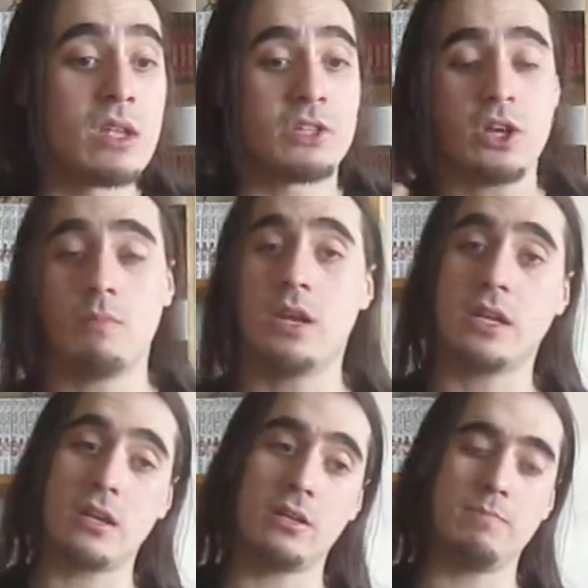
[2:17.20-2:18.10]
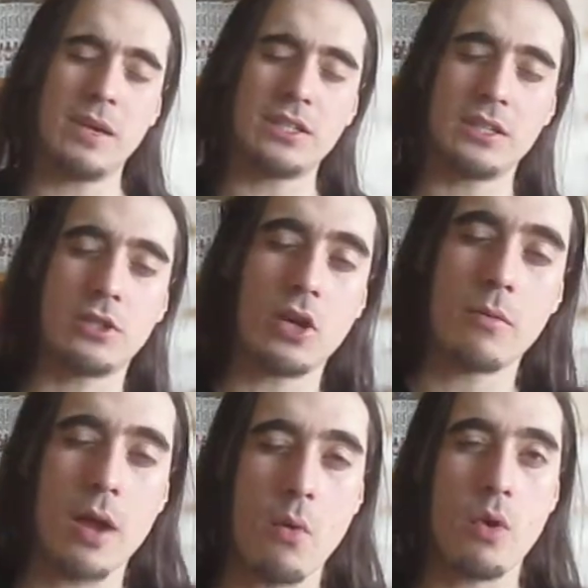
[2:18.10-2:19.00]
So I'm going to basically
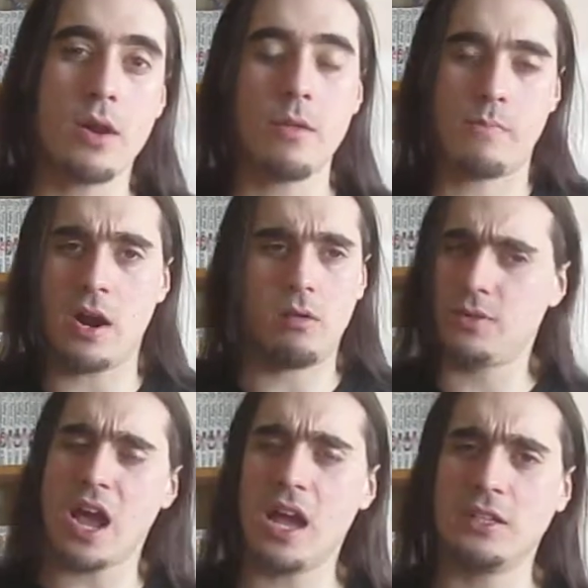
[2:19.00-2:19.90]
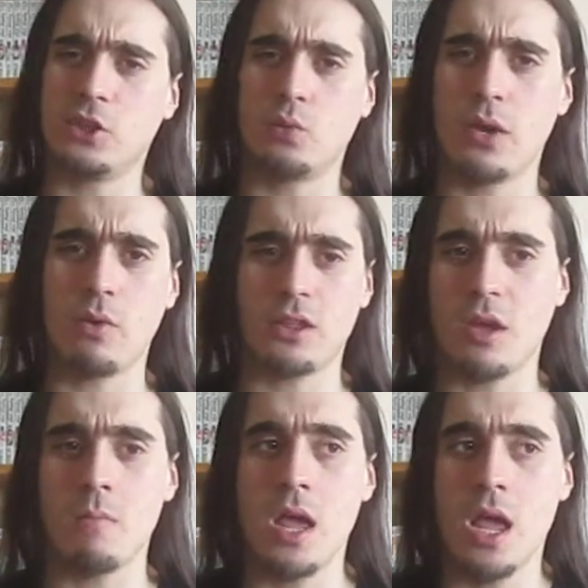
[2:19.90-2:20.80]
talk about one of the problems I had this week with
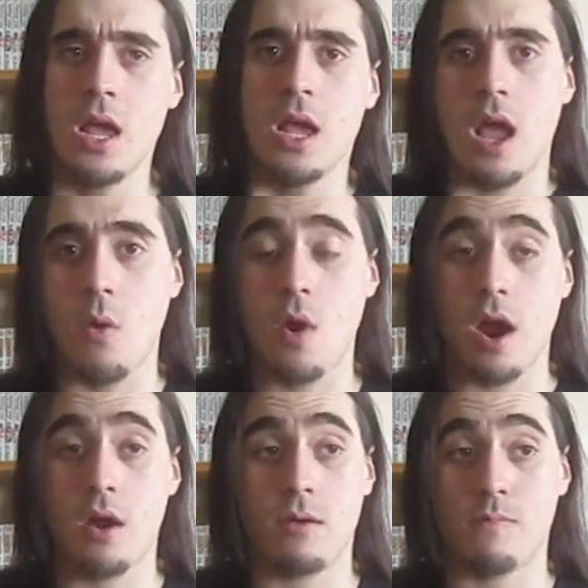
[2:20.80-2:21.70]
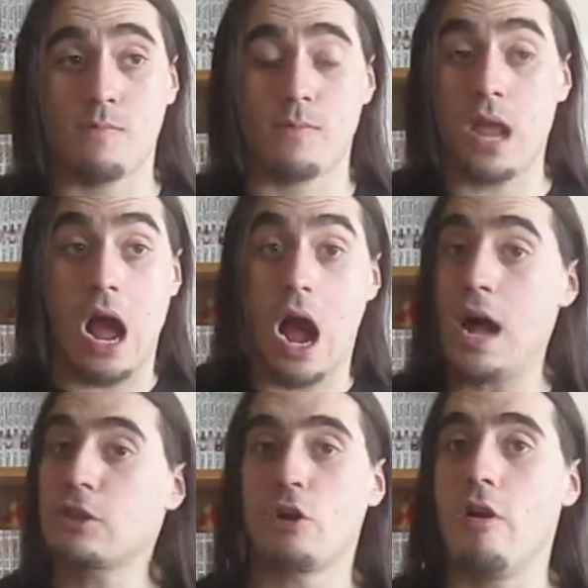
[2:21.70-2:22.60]
them, where
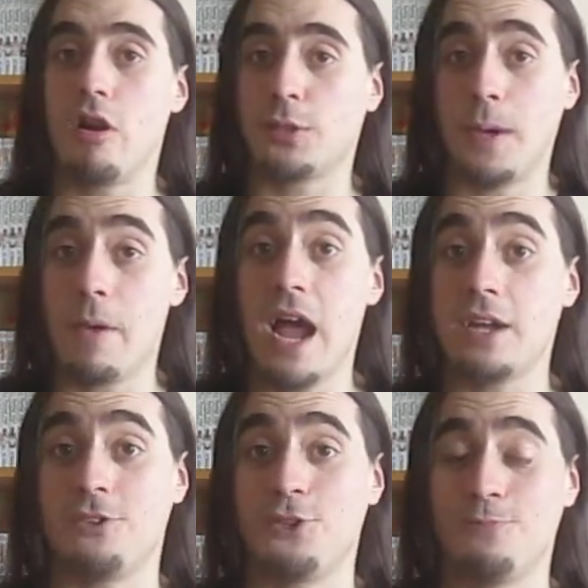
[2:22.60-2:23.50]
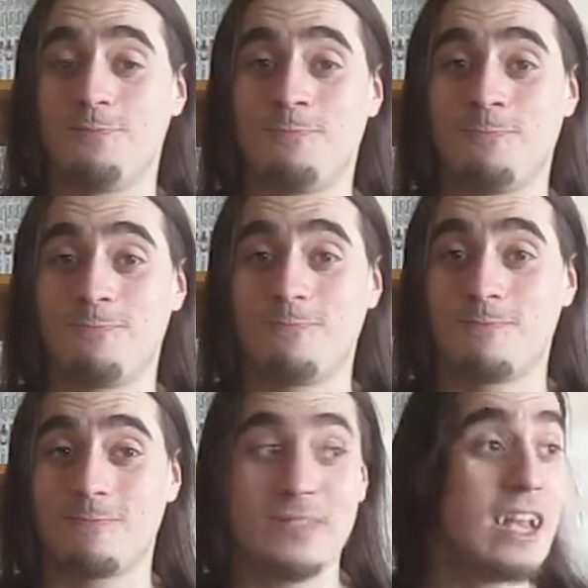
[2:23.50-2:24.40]
I thought I lost my package.
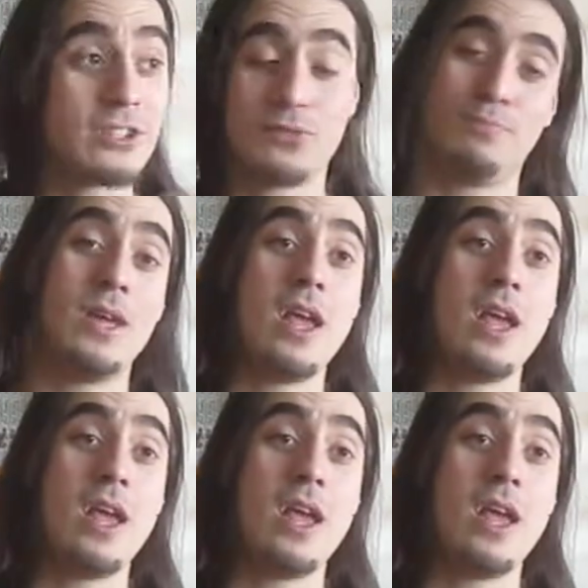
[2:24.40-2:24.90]
Yes.